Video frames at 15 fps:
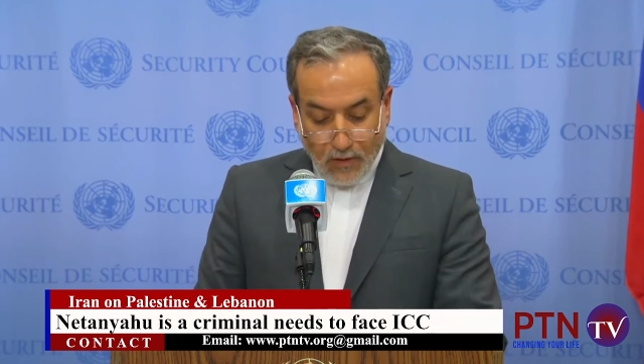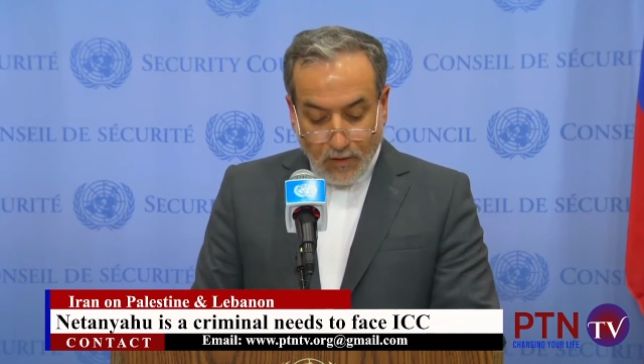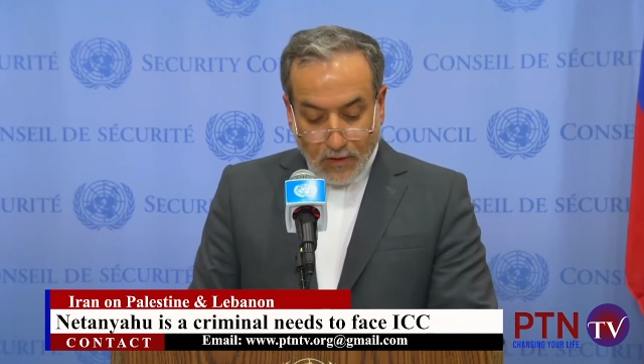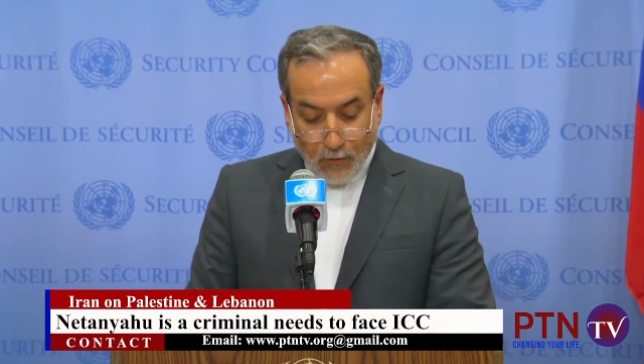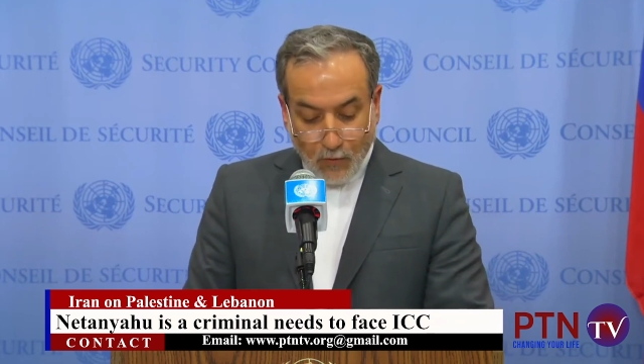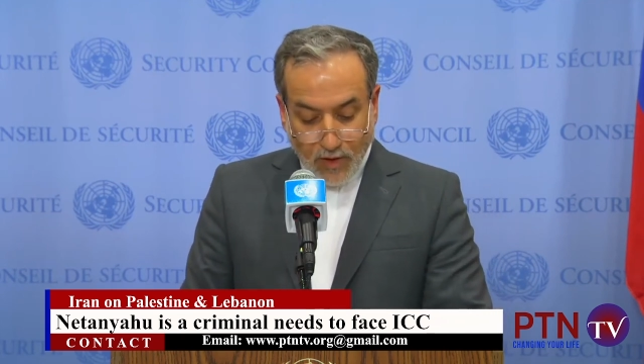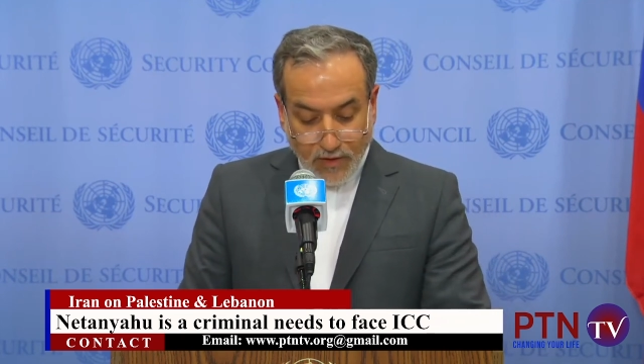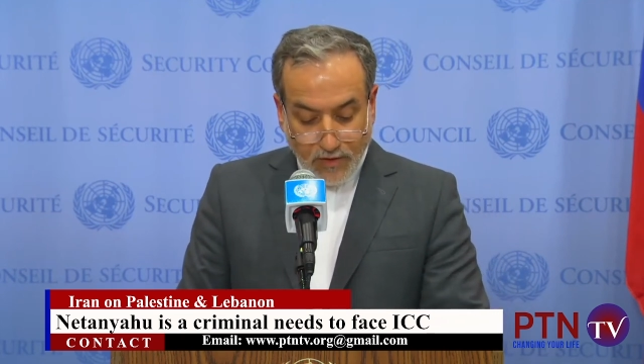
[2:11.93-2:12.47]

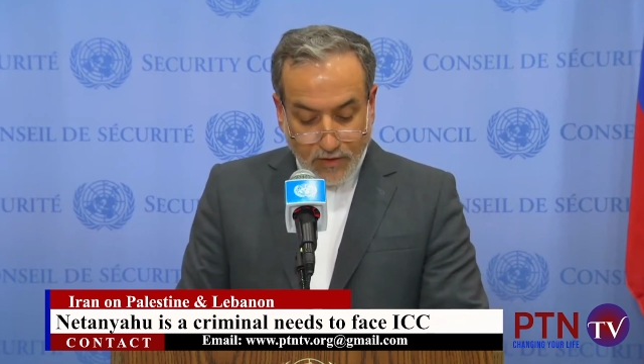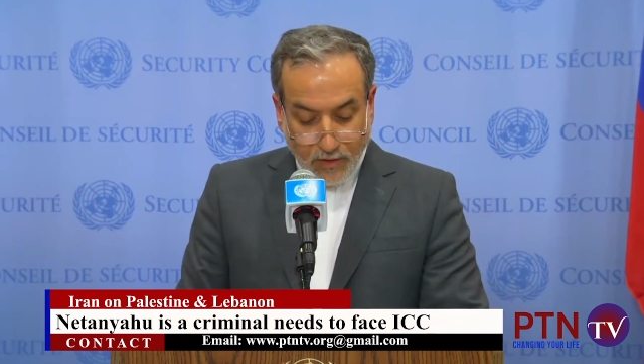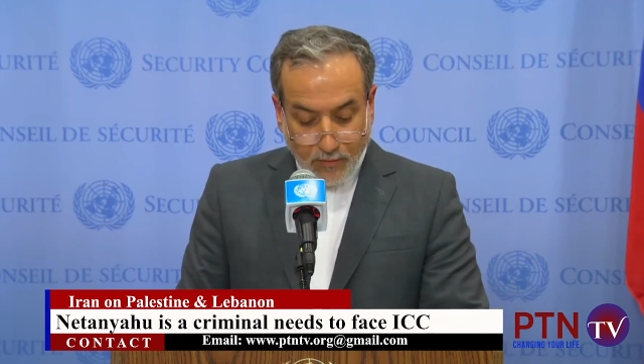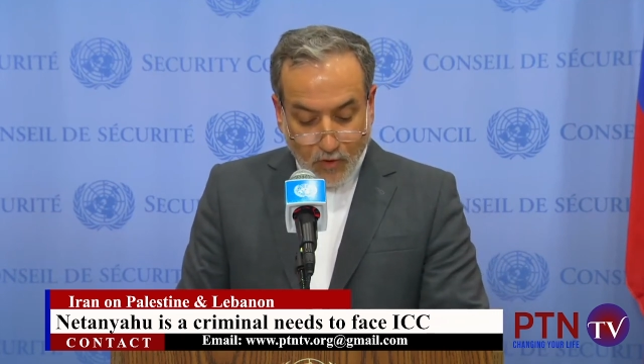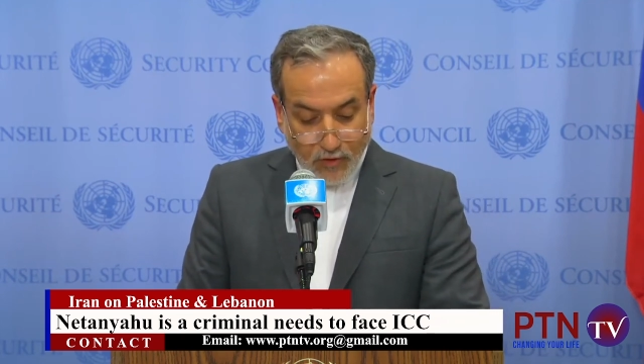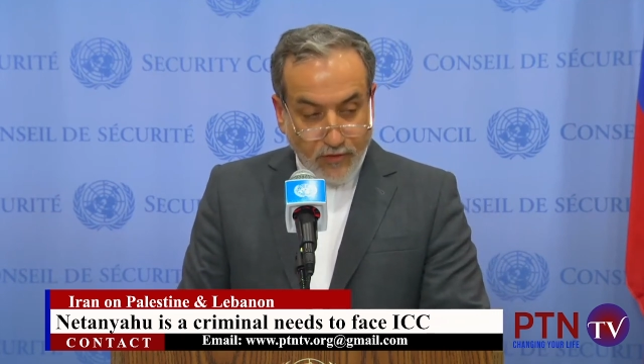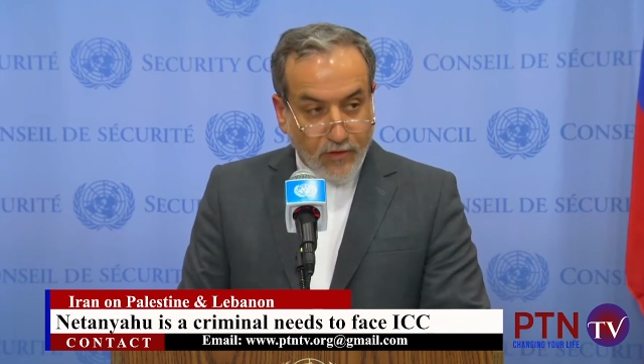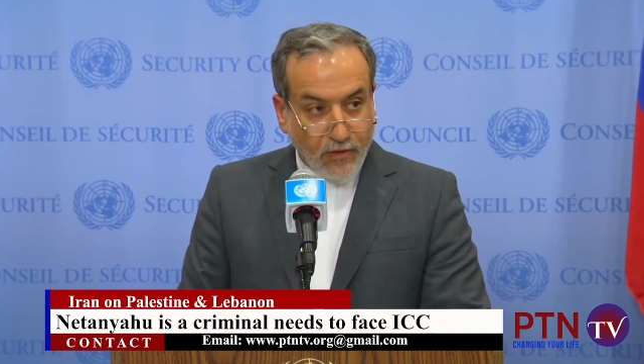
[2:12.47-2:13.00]
The West in
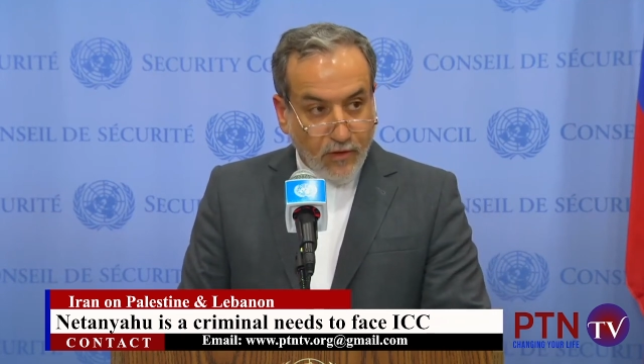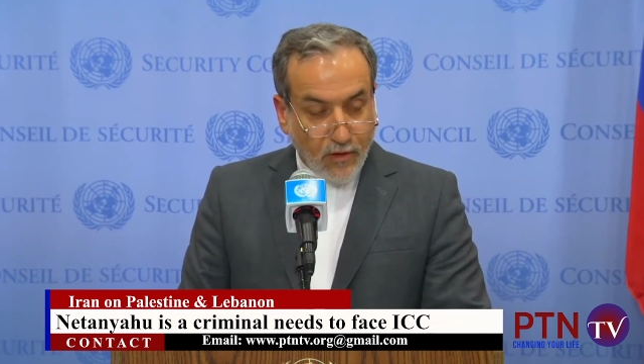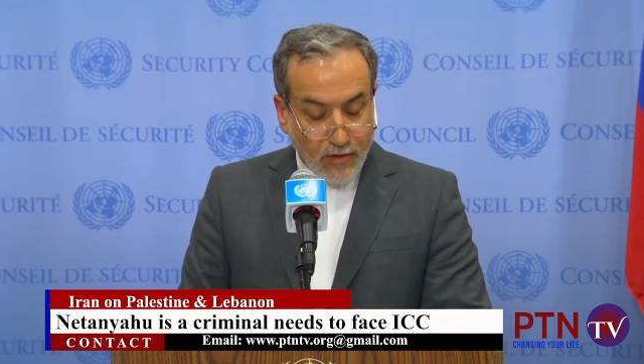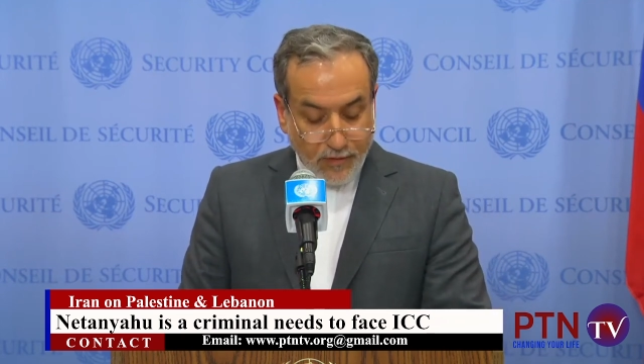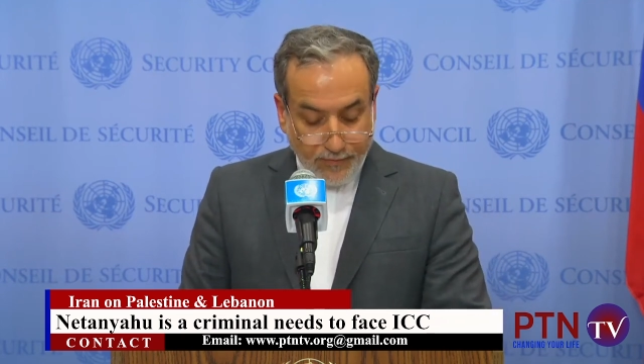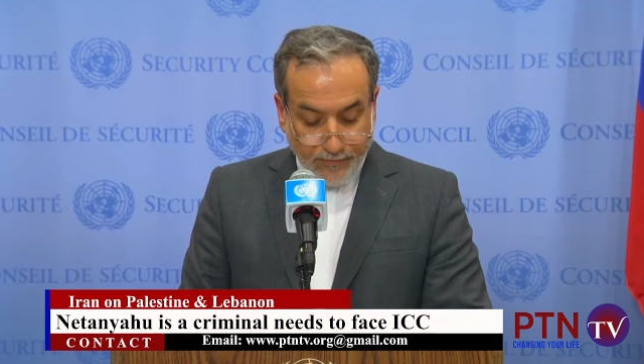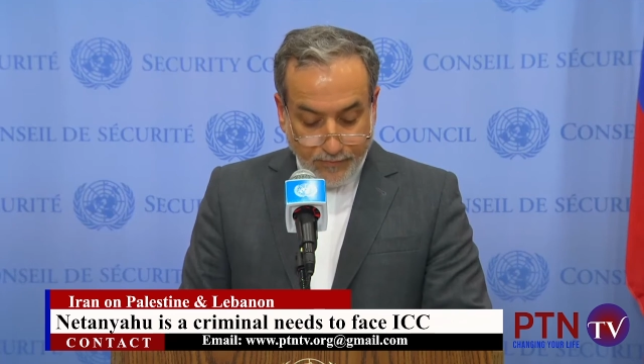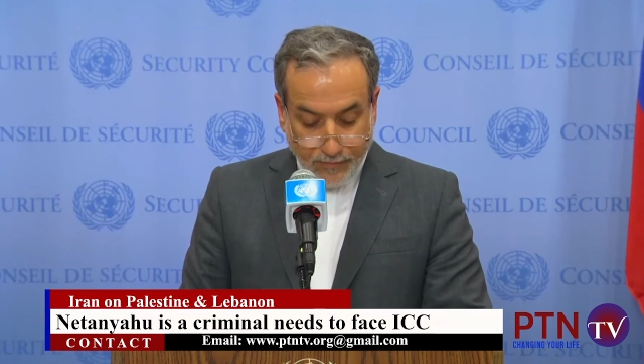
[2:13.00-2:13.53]
particular,